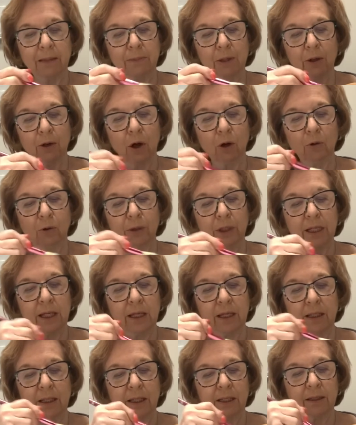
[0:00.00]
you're only
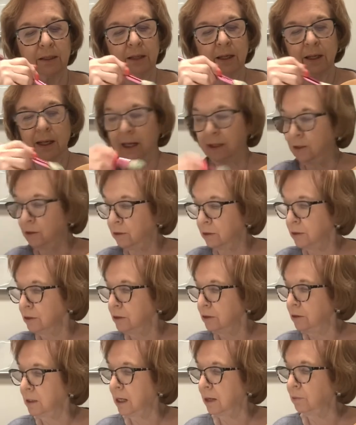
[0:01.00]
hitting, and you can
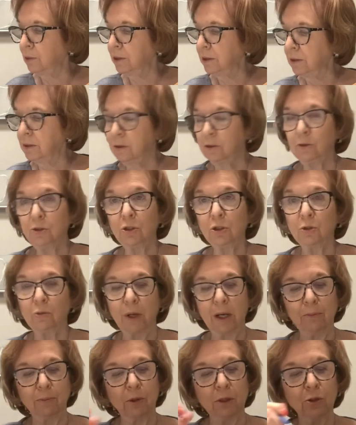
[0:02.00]
do that with this little
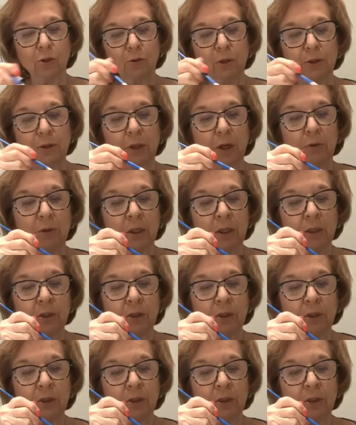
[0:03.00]
square brush also.